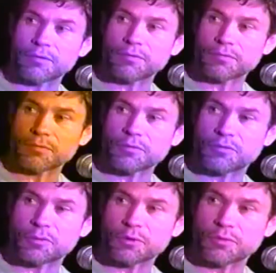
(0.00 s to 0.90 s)
is
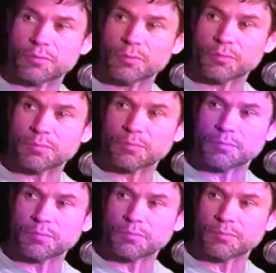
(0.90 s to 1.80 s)
folks who will
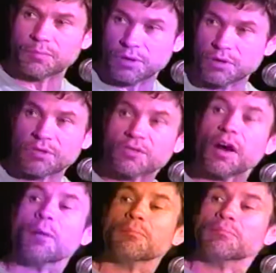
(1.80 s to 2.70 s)
bring
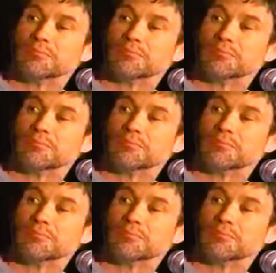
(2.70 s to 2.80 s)
some.